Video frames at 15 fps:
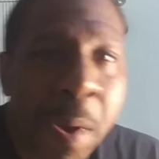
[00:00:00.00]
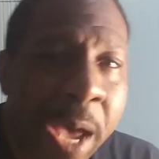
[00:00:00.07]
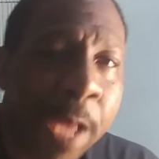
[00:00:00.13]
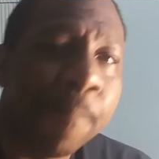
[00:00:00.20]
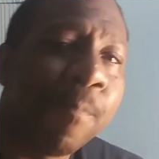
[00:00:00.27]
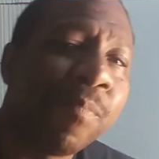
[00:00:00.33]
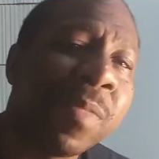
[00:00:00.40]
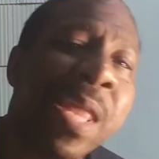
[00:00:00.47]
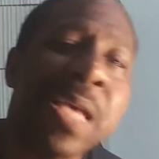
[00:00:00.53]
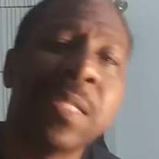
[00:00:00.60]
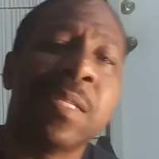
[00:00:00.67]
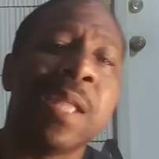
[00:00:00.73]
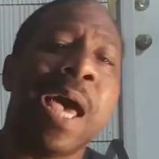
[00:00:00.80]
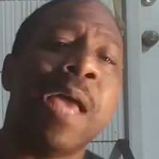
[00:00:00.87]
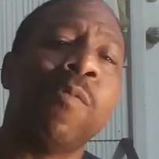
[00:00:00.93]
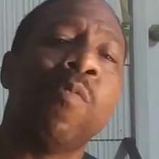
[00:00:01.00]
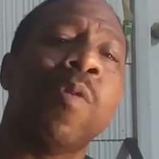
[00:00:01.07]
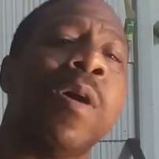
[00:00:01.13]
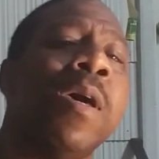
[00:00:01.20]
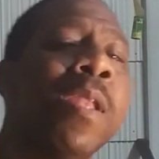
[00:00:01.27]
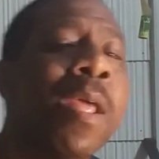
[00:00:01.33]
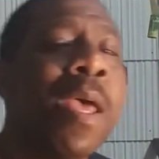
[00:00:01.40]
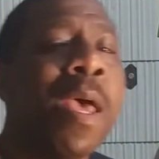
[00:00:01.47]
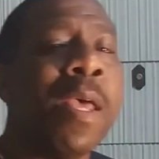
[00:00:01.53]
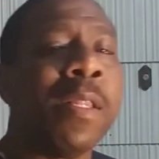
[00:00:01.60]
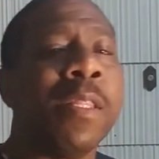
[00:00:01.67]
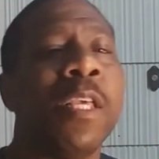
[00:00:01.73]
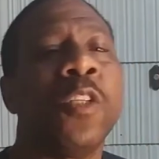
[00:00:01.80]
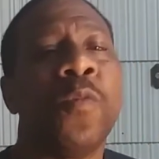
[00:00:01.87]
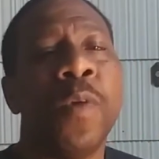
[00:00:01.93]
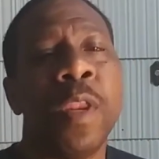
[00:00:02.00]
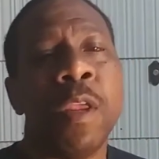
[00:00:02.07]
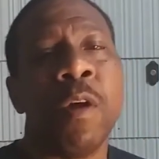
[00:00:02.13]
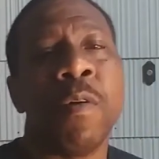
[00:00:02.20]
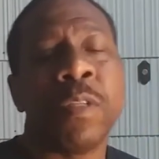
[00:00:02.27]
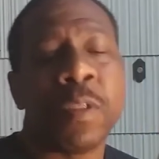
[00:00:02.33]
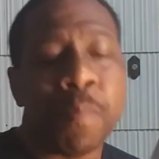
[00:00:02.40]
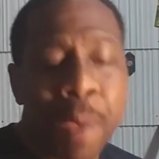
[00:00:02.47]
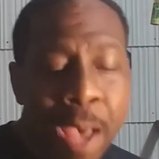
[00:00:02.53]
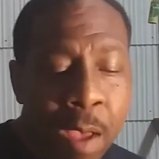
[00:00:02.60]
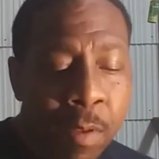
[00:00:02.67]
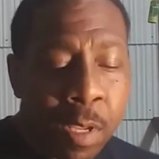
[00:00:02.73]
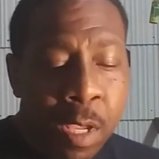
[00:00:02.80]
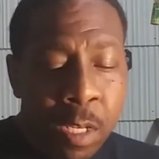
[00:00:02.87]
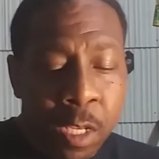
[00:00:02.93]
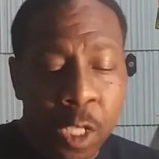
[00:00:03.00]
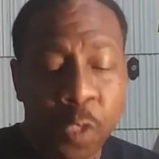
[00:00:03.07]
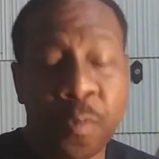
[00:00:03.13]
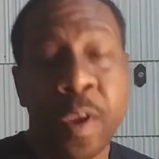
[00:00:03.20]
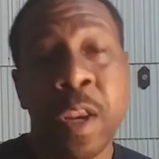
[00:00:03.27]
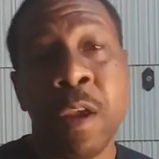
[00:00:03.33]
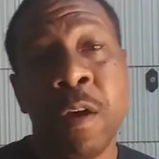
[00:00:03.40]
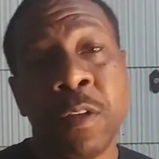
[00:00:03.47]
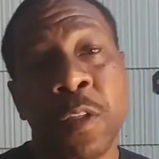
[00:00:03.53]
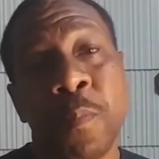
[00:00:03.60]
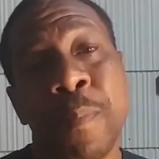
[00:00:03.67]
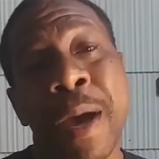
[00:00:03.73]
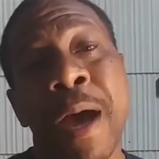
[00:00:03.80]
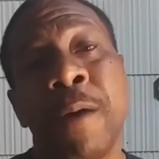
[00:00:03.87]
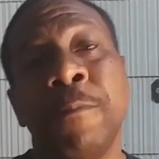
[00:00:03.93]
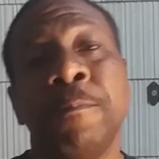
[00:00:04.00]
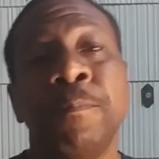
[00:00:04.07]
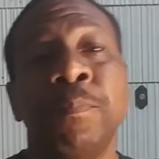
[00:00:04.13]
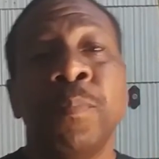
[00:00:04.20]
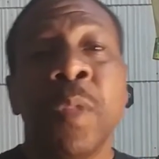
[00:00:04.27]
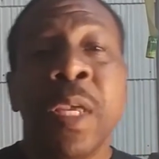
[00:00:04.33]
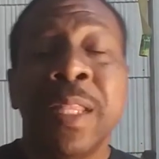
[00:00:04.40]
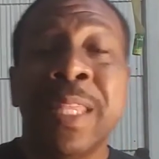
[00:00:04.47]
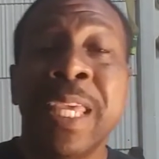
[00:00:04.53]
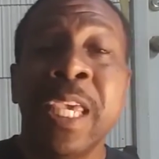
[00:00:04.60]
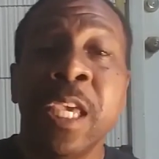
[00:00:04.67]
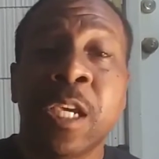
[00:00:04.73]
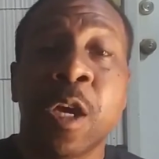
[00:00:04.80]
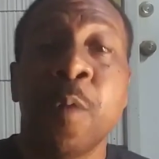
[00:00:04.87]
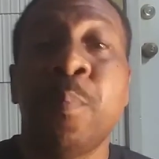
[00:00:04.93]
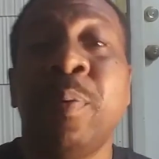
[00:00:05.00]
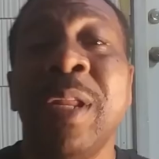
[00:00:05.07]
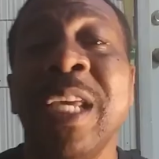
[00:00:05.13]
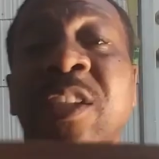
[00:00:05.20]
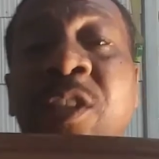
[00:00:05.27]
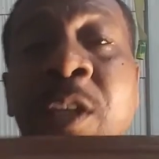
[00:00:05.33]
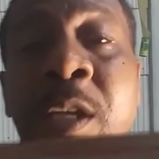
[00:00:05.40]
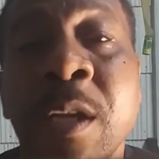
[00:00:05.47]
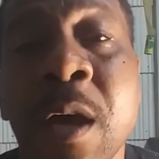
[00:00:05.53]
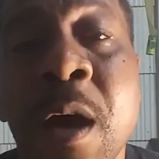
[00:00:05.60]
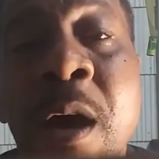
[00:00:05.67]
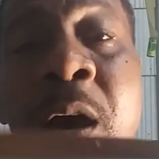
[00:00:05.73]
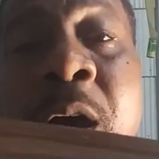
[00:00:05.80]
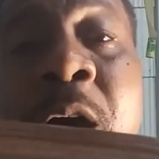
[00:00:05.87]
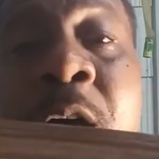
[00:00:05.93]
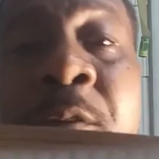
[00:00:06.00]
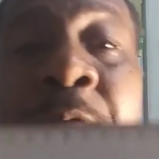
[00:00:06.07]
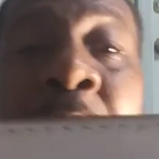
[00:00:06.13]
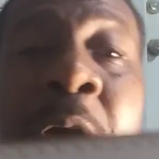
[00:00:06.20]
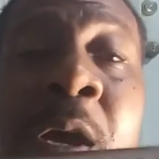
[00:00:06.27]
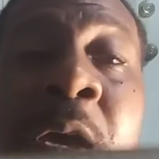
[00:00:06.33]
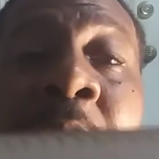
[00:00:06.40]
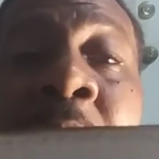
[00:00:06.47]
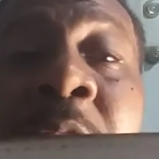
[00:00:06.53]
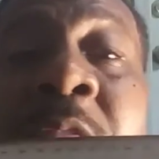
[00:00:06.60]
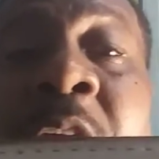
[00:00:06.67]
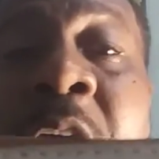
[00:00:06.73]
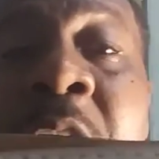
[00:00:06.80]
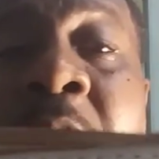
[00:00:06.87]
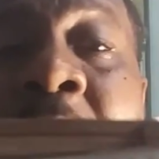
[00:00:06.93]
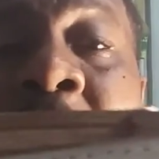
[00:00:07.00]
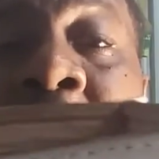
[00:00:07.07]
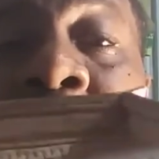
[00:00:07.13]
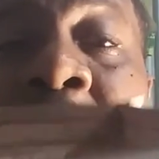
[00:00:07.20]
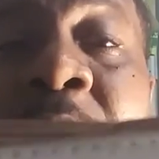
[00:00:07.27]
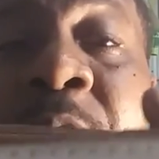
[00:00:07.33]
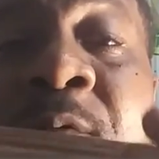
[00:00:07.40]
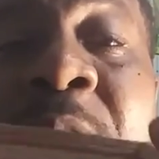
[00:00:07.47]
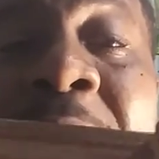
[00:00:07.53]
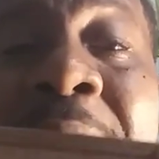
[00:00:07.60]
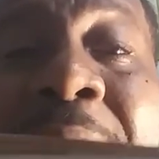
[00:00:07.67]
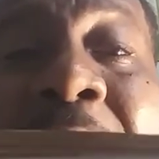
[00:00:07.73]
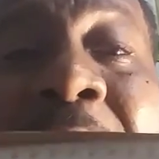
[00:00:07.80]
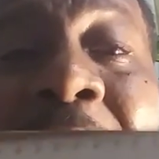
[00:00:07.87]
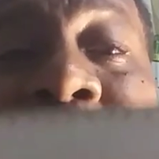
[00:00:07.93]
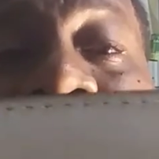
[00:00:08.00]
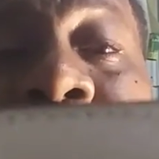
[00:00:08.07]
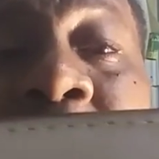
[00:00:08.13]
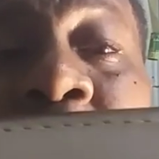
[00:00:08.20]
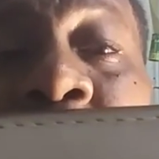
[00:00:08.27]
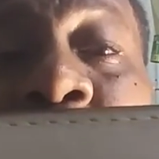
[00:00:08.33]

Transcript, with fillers: But that's not what this video is about. This video is about the completion of the valet